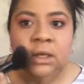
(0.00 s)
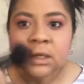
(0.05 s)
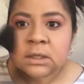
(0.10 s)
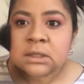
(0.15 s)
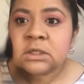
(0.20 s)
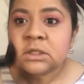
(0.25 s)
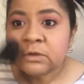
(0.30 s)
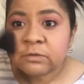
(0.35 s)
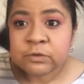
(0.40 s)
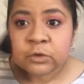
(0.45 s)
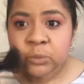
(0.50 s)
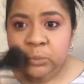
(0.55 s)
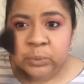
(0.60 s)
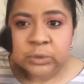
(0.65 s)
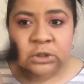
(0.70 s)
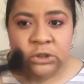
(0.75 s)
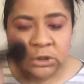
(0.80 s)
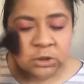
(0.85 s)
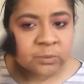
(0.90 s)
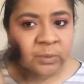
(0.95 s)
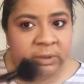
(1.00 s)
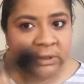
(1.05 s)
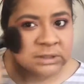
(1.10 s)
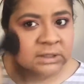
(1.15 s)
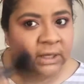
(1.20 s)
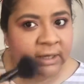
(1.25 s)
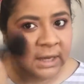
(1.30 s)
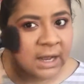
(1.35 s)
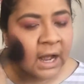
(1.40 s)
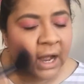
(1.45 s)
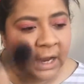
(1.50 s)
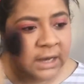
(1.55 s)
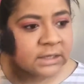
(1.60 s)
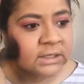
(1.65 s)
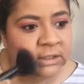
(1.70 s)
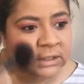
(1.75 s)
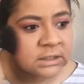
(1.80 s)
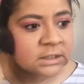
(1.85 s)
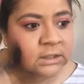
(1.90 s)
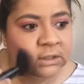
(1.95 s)
And if you put too much like I
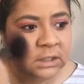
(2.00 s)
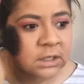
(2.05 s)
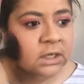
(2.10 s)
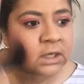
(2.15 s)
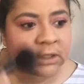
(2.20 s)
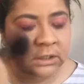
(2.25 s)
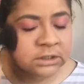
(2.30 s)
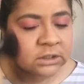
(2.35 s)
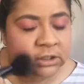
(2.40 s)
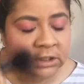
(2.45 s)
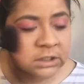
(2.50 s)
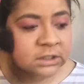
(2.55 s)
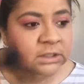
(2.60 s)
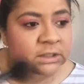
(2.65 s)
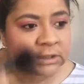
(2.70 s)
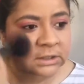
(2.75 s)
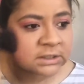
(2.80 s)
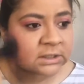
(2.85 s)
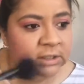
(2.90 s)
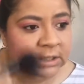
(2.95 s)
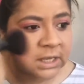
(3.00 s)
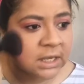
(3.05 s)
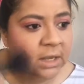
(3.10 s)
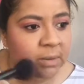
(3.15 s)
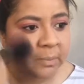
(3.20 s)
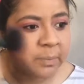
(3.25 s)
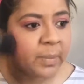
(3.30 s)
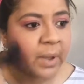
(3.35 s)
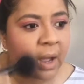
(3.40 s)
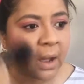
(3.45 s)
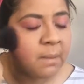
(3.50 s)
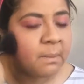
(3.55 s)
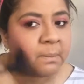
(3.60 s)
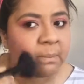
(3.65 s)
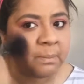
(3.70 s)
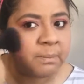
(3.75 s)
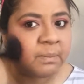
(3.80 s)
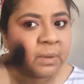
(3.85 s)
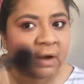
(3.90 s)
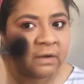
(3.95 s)
did, just keep
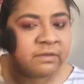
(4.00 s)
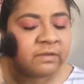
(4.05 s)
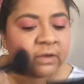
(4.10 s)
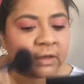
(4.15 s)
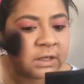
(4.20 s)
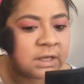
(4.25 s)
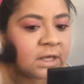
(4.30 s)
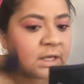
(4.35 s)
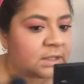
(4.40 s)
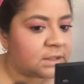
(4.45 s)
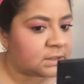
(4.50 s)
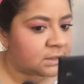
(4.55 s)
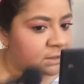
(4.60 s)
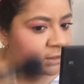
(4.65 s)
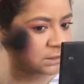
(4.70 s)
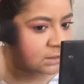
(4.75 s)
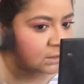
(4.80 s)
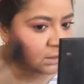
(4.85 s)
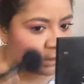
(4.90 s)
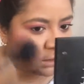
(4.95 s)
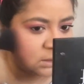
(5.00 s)
buffing it.